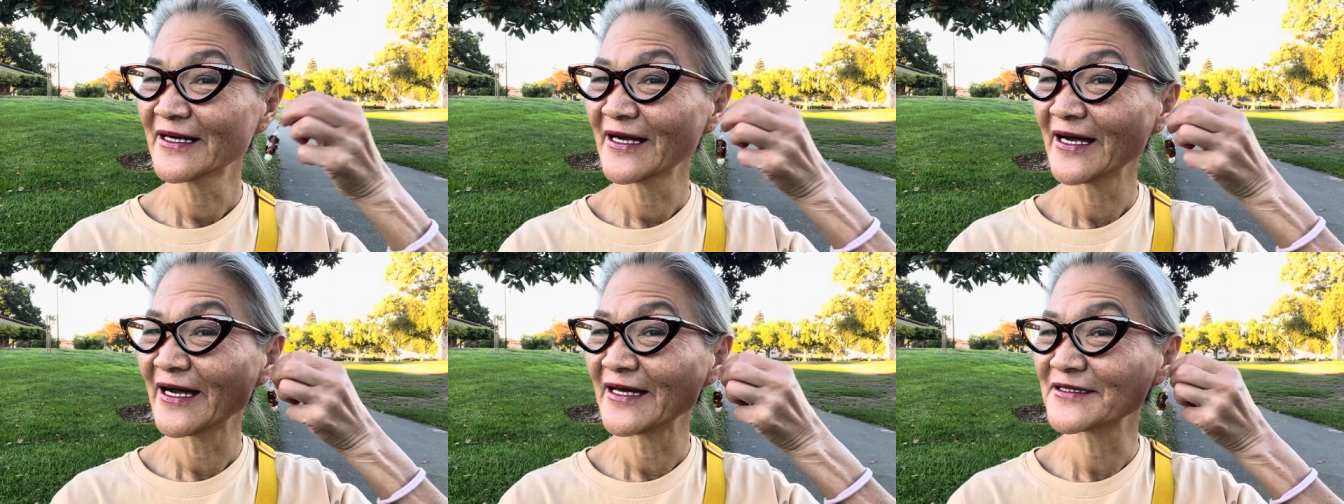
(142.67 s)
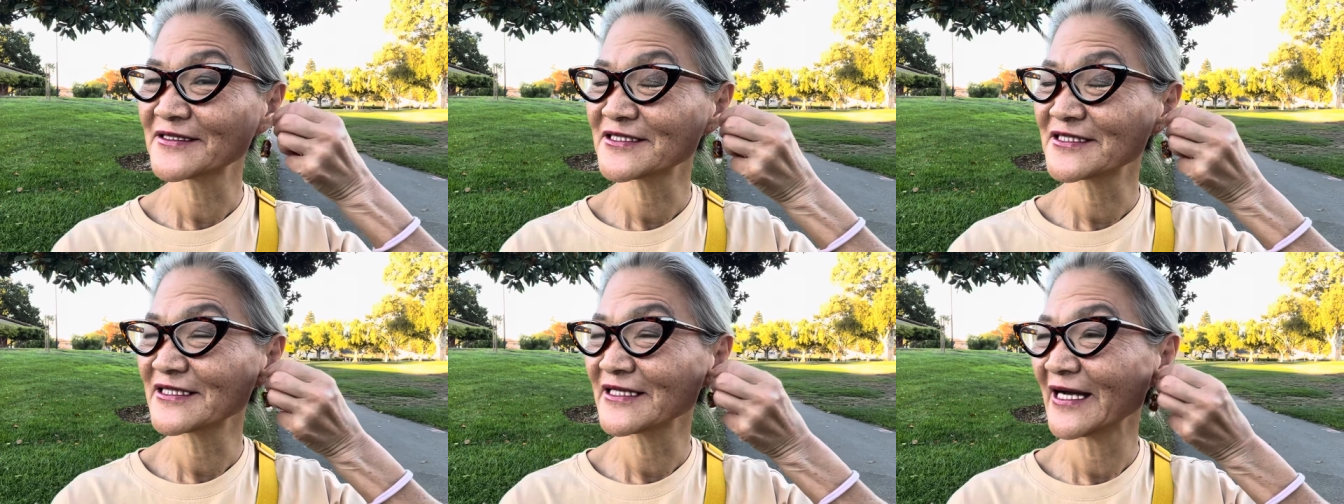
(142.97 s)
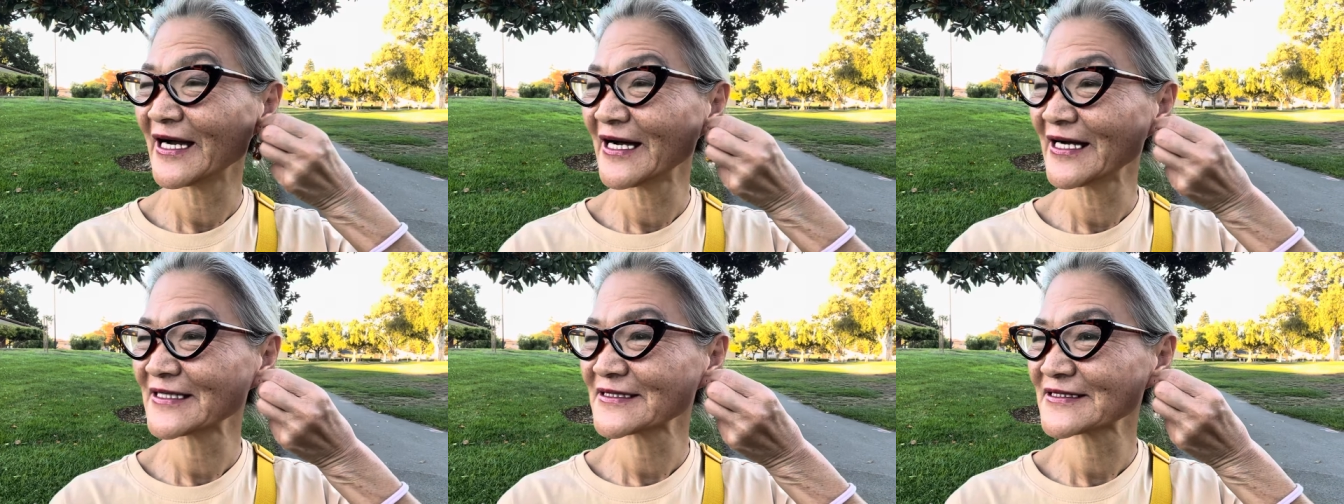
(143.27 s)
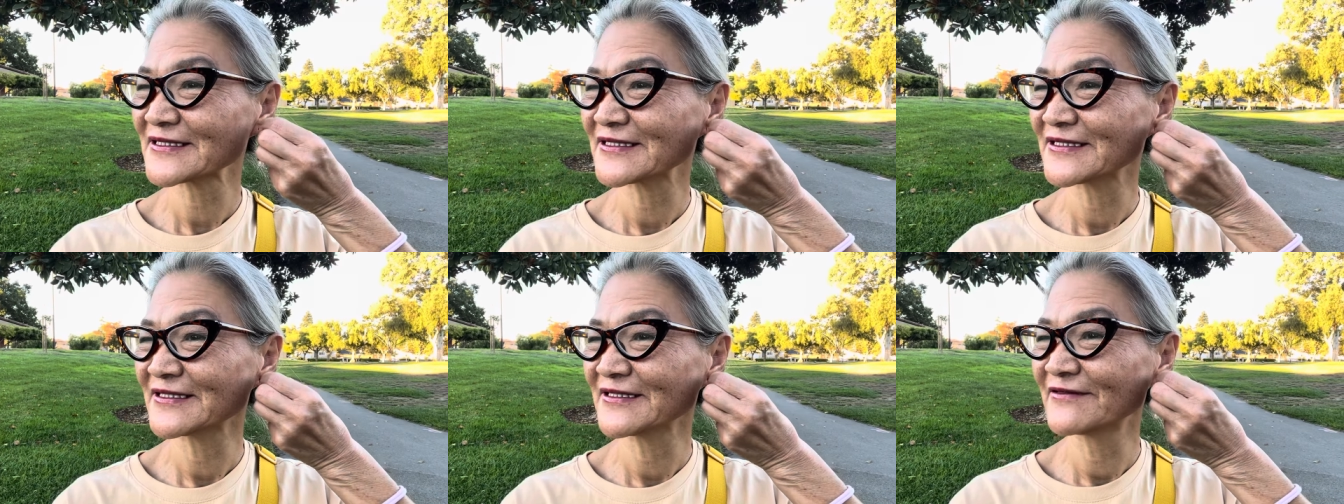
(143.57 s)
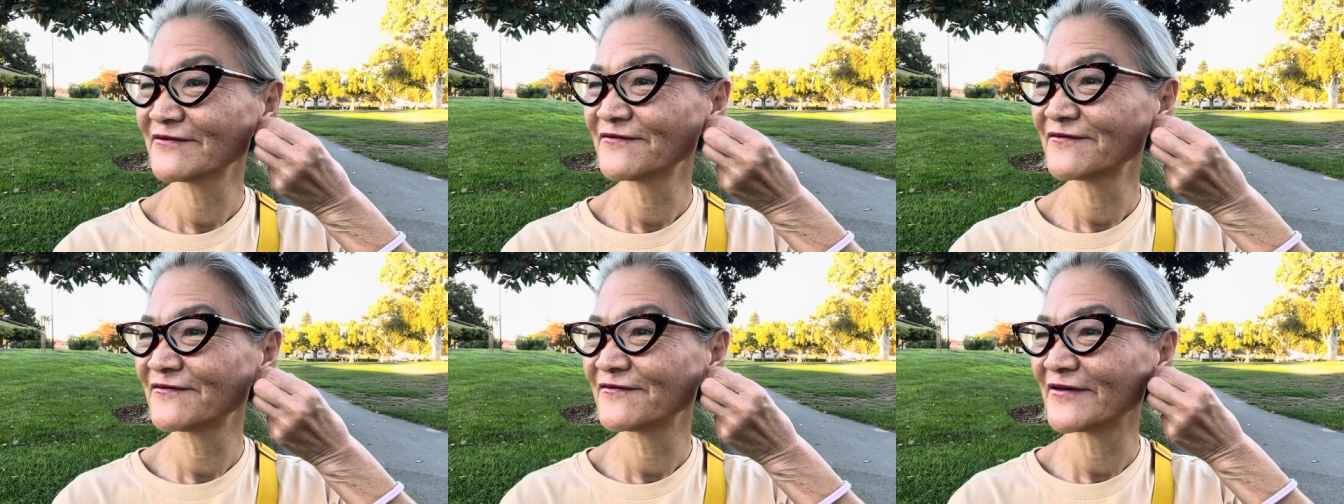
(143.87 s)
and she asked
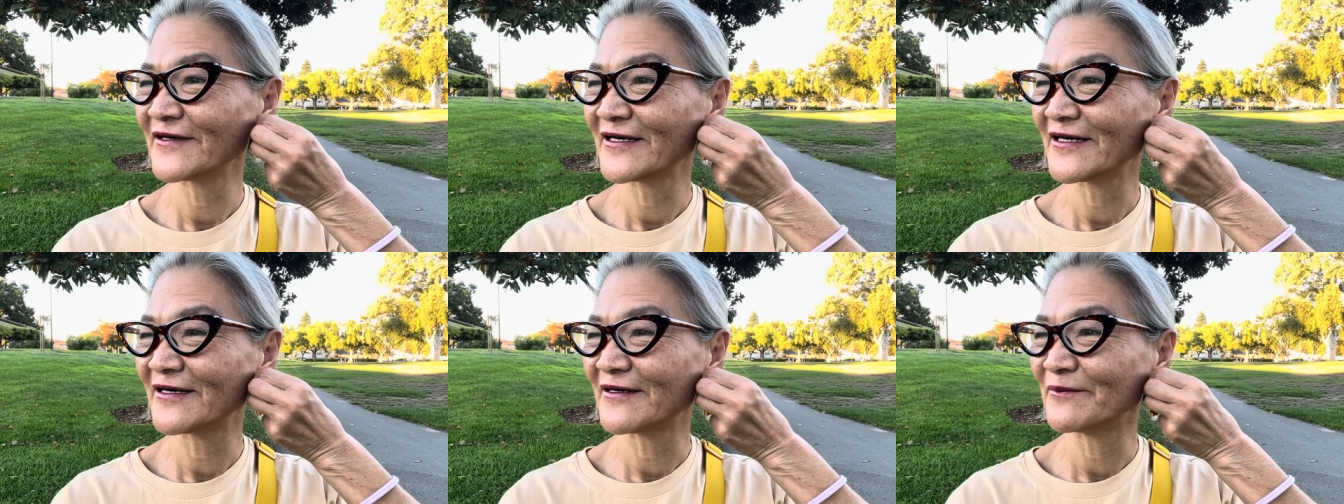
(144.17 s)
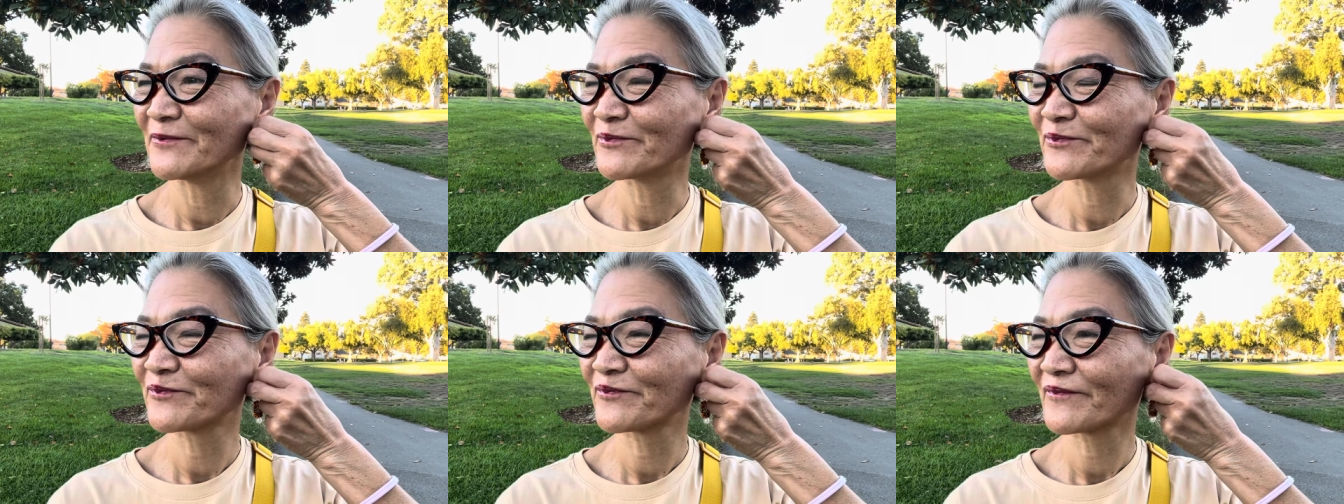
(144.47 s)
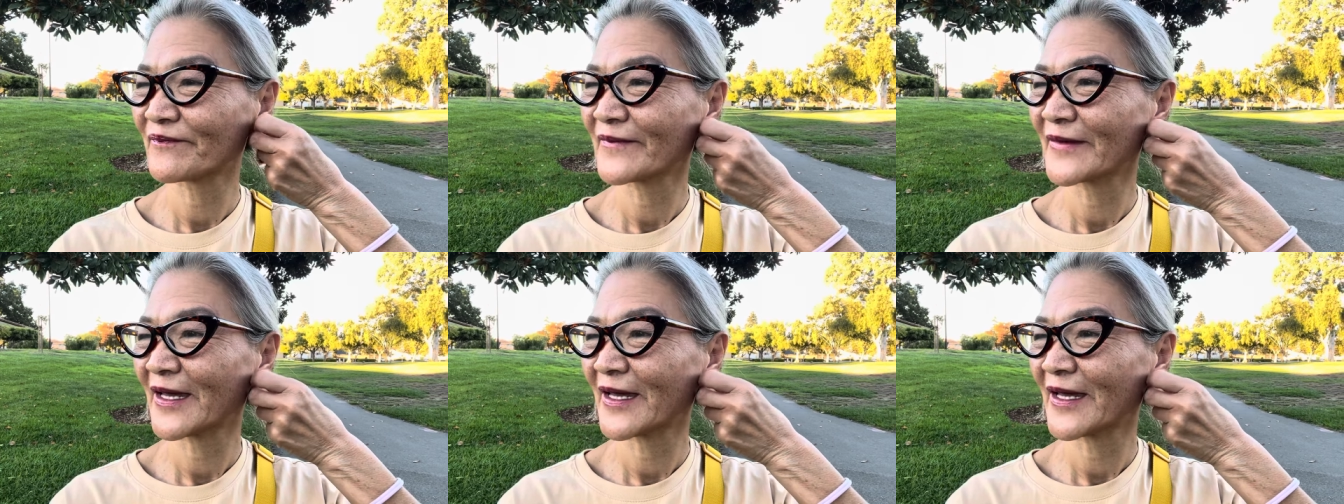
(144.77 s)
if um,